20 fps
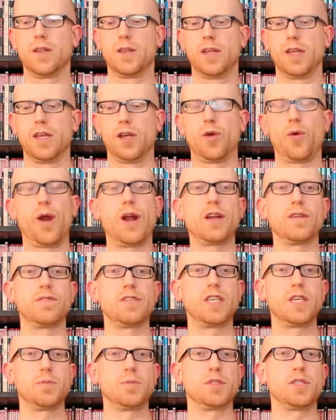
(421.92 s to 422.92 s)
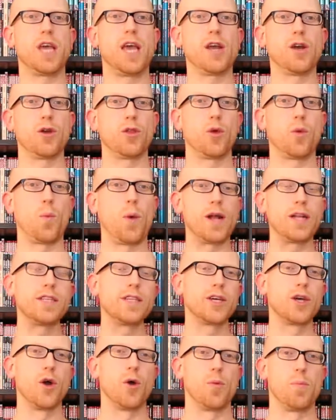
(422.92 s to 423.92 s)
the creative team's take on the
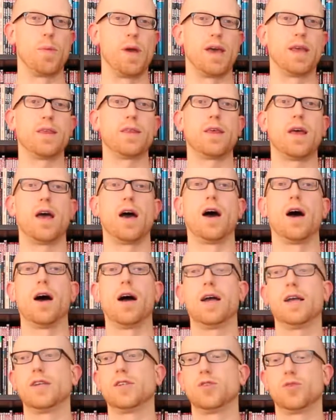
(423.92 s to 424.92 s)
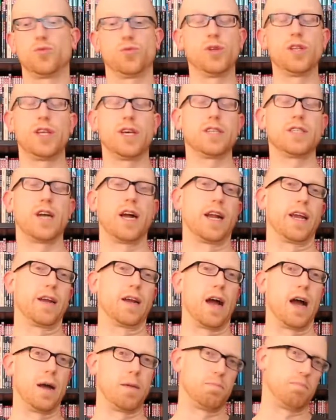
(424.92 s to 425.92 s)
Wendigo myth is really
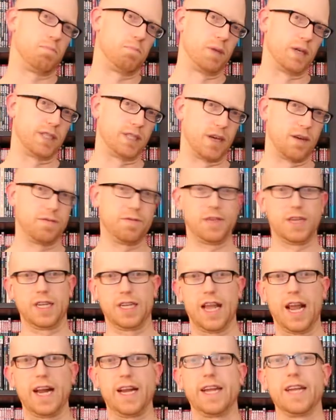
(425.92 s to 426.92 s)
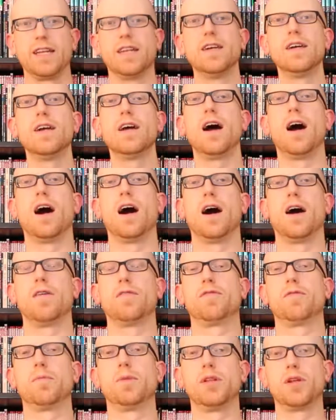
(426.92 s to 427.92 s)
exciting. I'm myself Canadian,
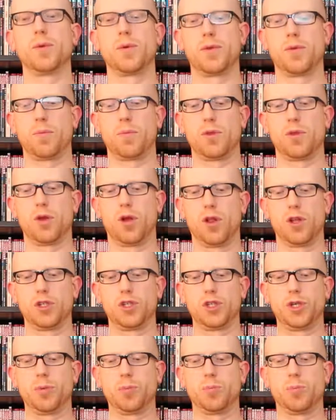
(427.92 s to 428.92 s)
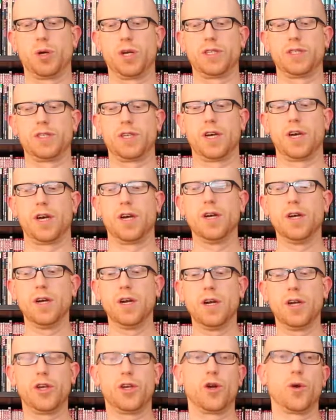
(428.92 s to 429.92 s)
familiar with the mythology, but
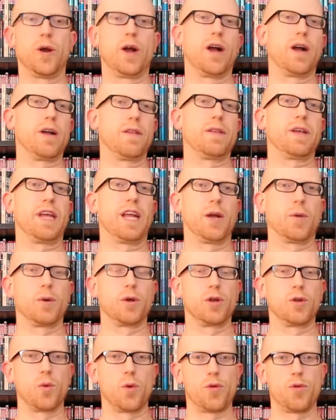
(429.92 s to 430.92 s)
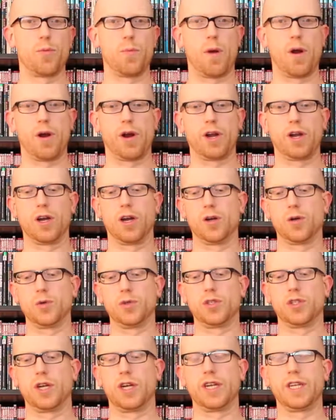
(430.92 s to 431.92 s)
I think anyone in North America who
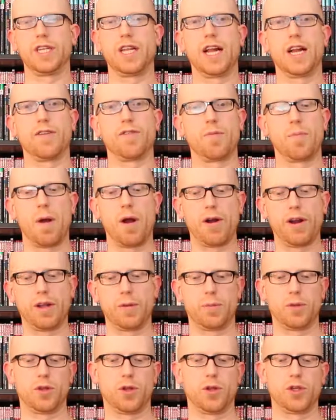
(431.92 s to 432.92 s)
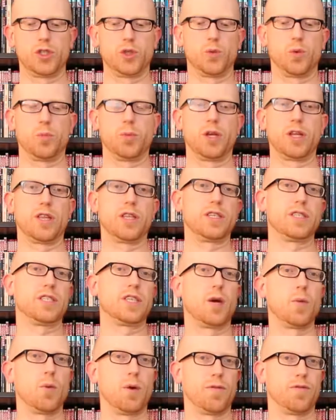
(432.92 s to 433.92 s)
studied Native American mythology will be at least
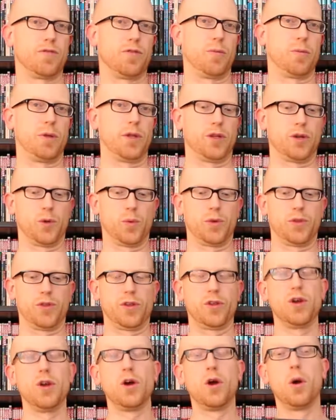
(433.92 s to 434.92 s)
somewhat familiar with it.